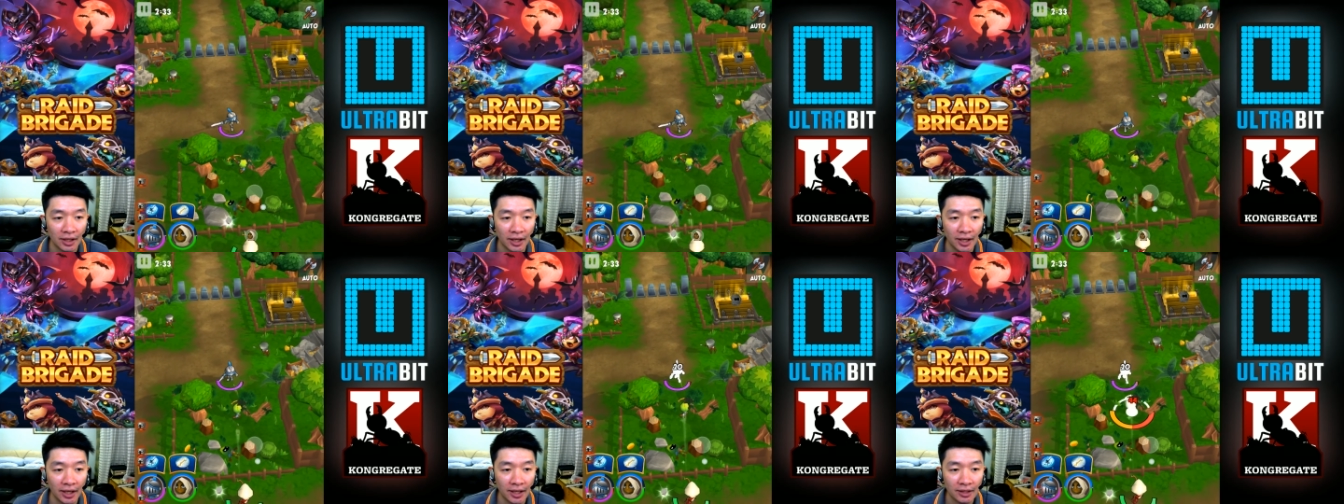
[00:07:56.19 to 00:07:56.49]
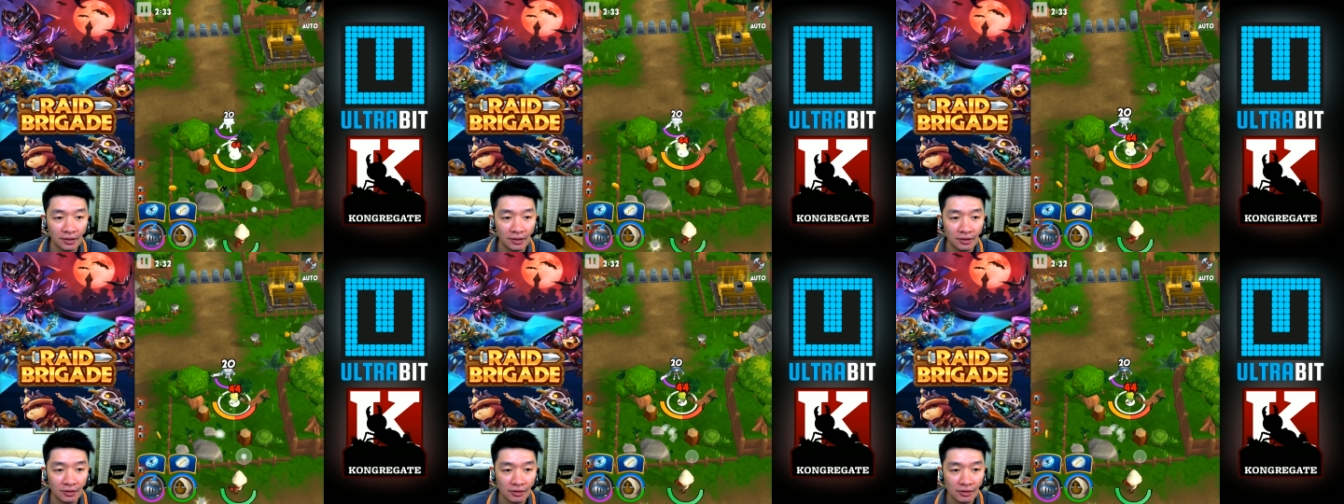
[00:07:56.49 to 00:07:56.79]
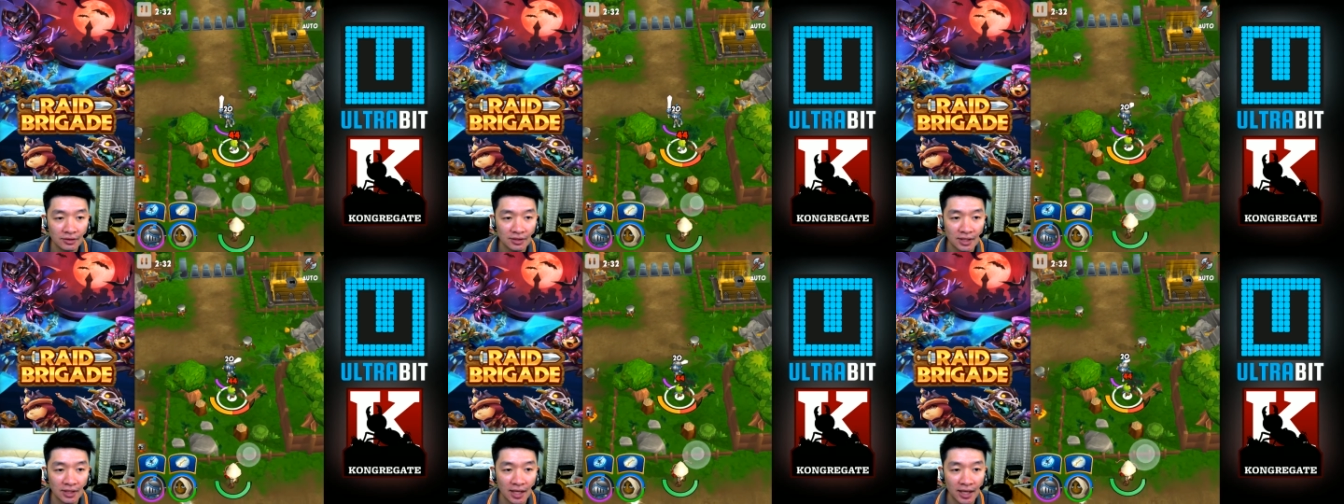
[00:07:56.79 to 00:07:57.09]
And
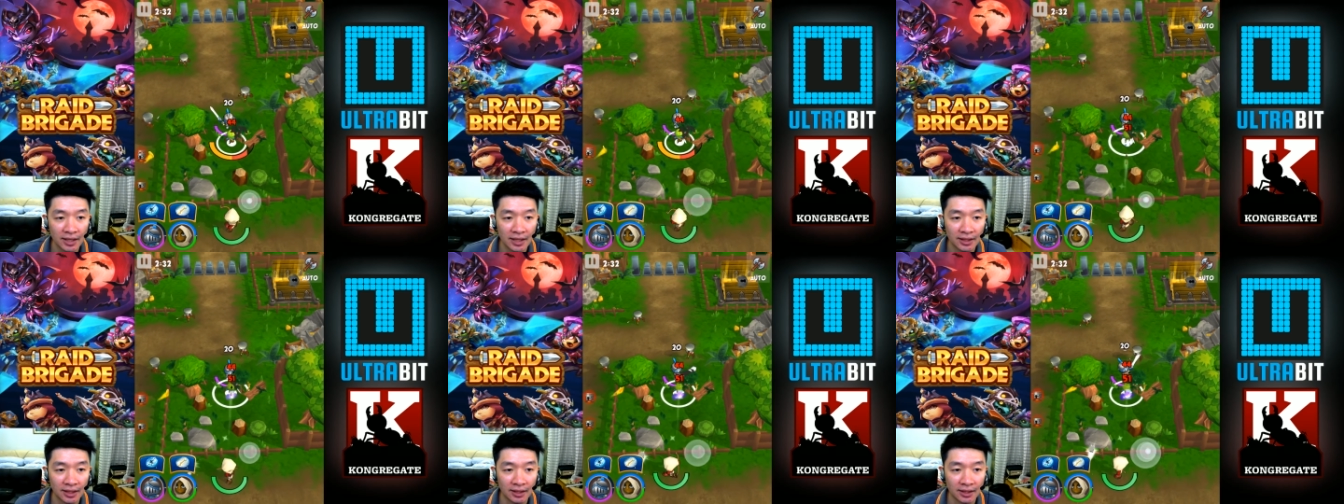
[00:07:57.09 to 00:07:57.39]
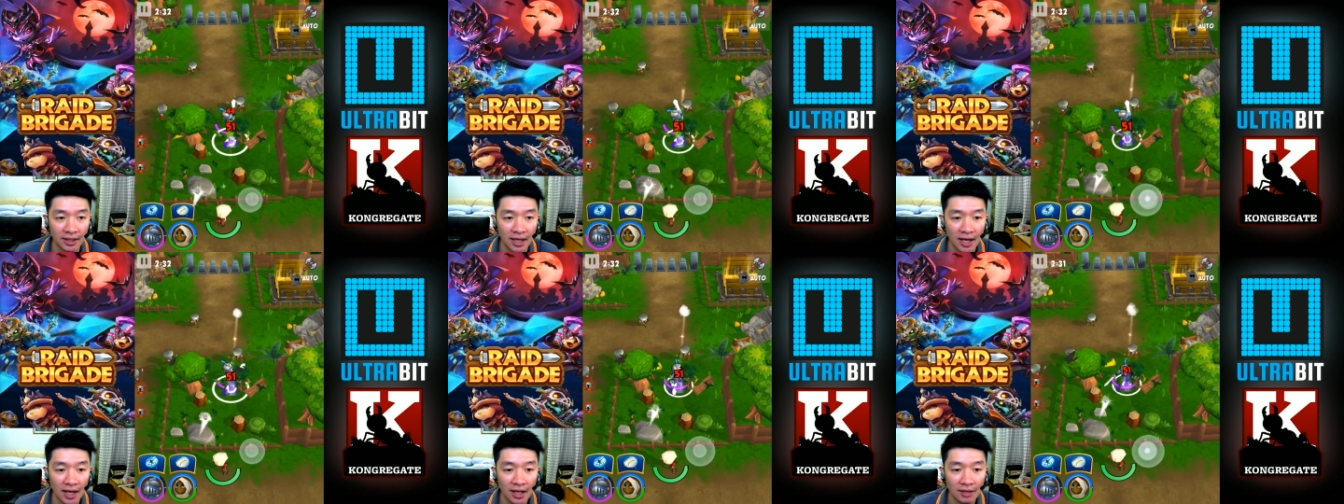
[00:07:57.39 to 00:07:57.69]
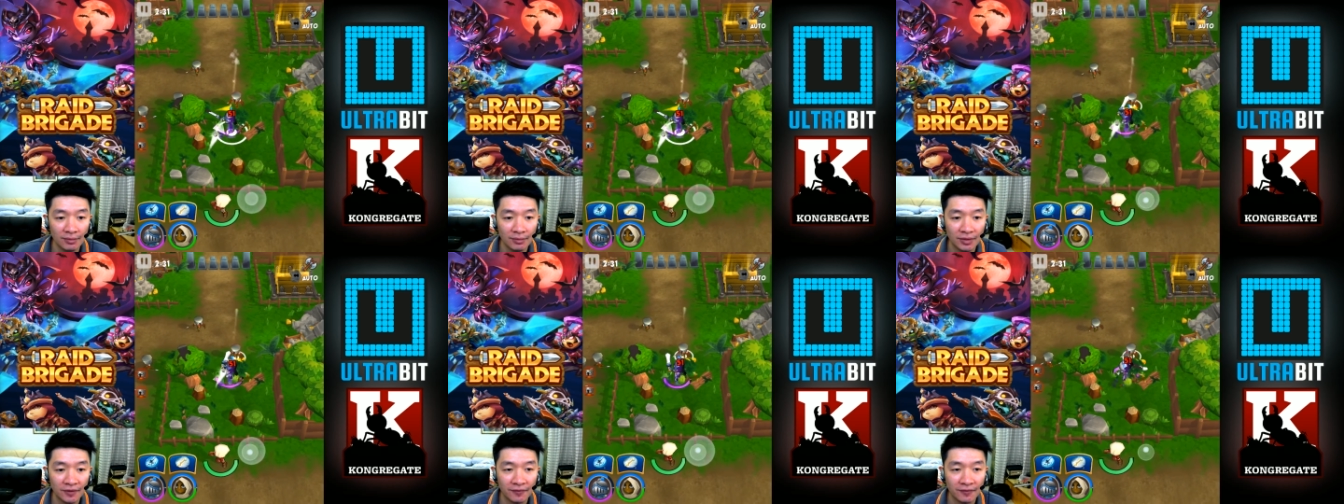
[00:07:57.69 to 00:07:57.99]
looks like that
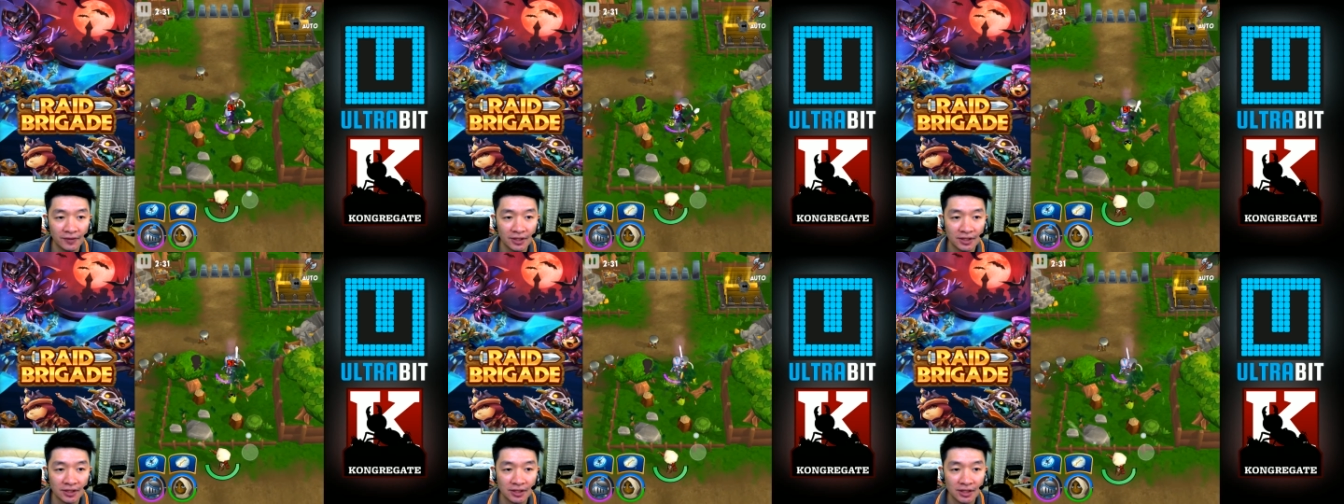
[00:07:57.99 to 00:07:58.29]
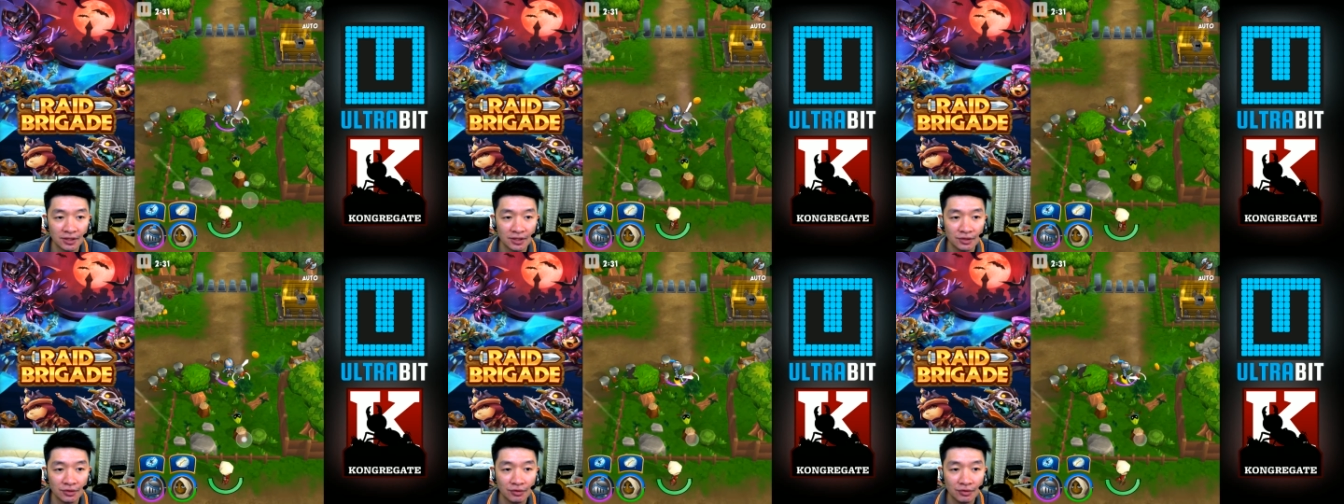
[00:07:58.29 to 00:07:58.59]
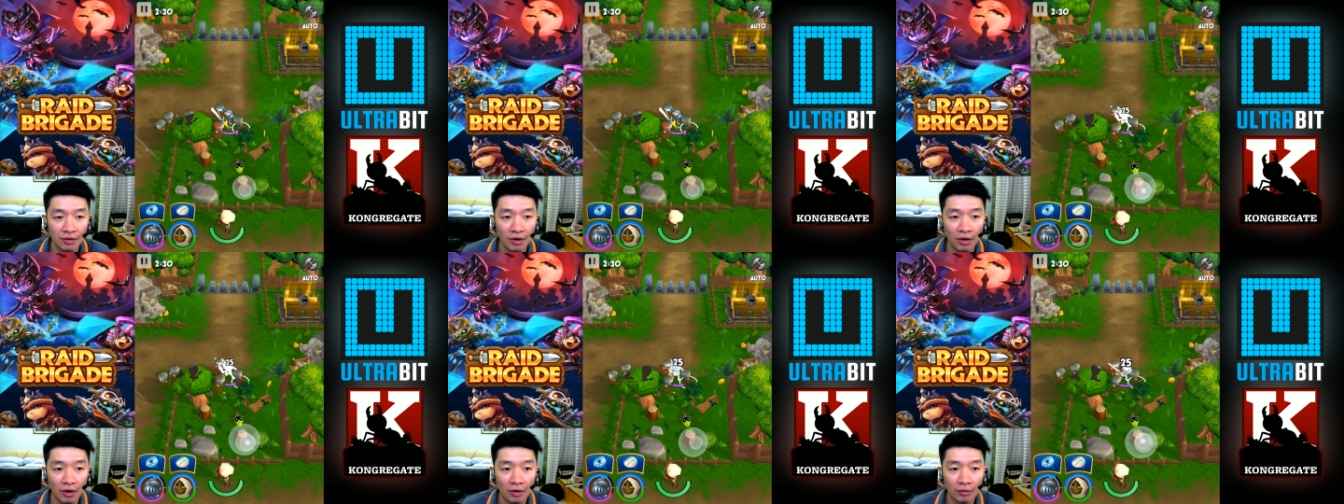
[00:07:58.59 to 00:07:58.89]
I'll be finishing
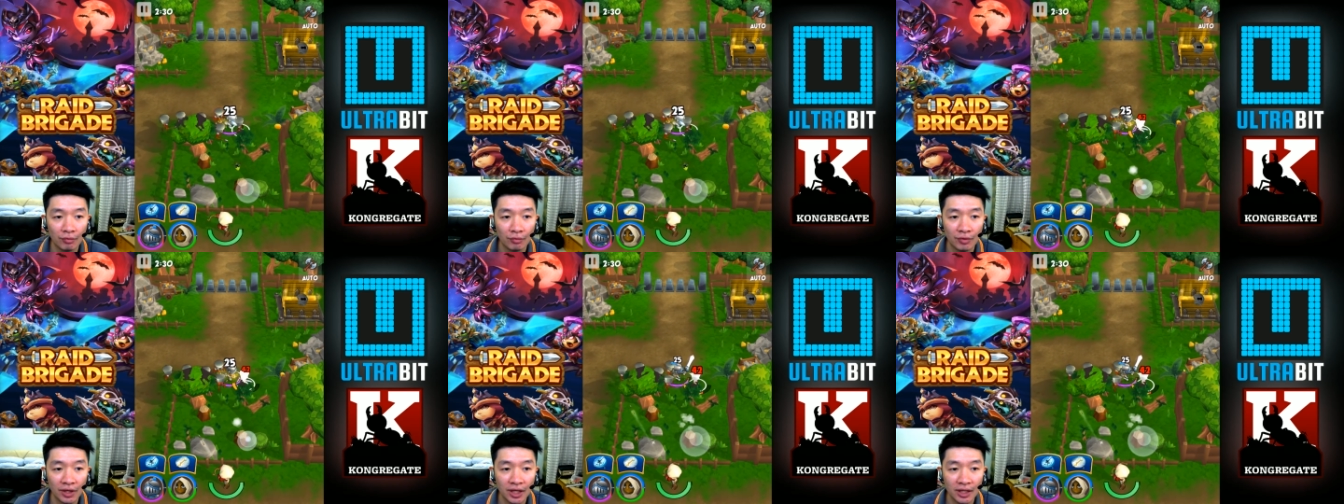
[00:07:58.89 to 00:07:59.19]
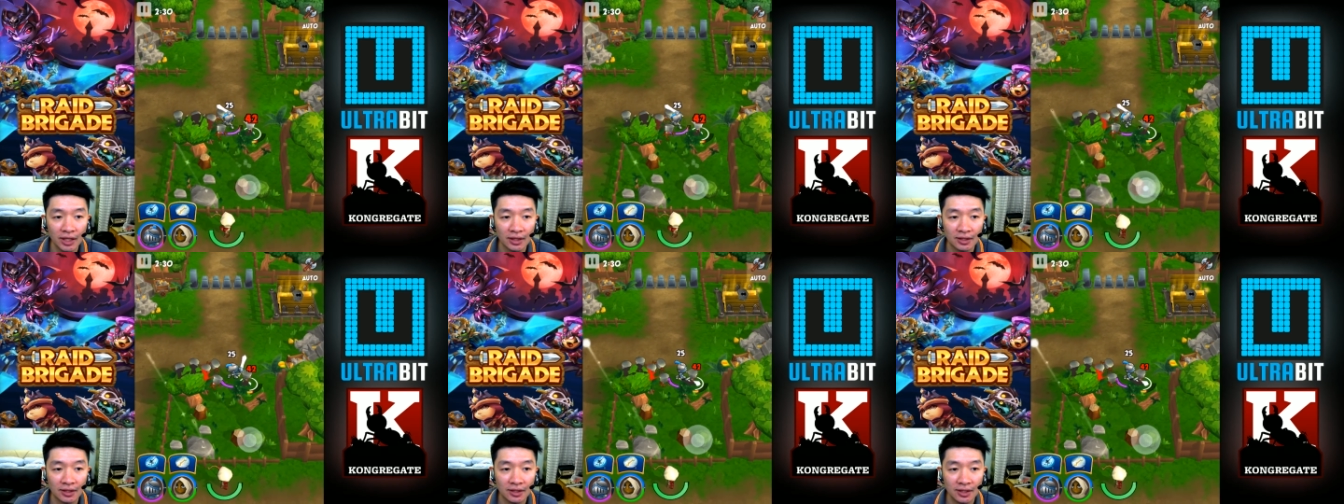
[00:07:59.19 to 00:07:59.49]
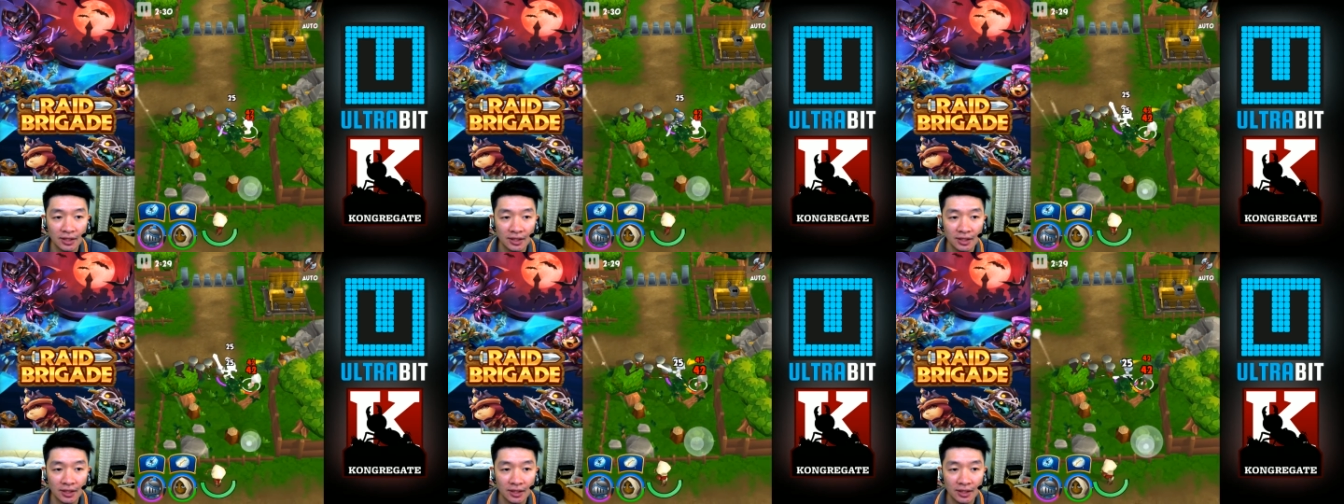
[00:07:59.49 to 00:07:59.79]
you all with
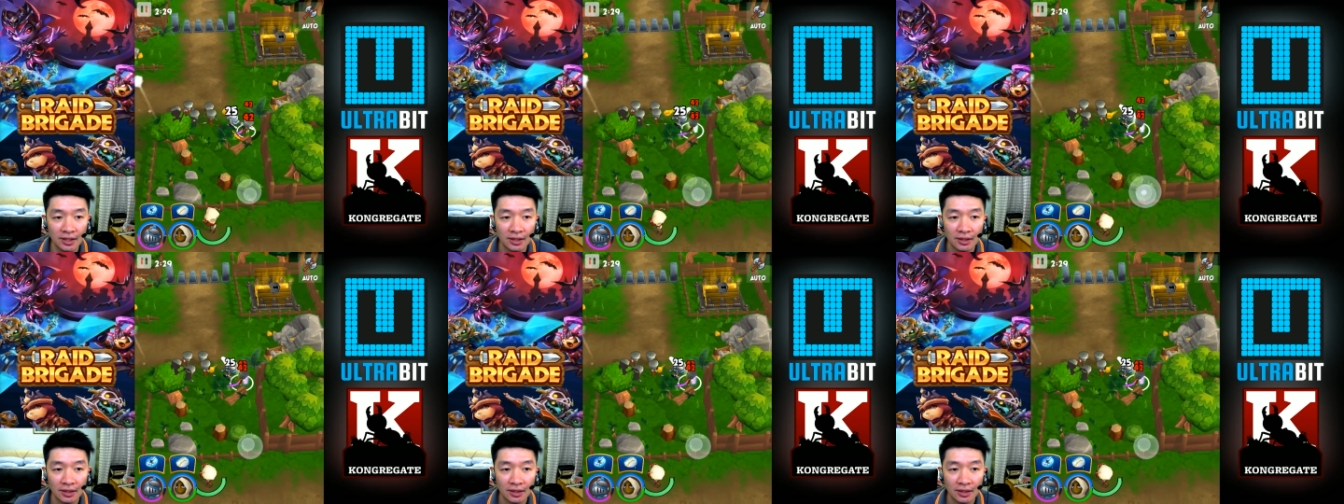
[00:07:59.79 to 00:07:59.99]
the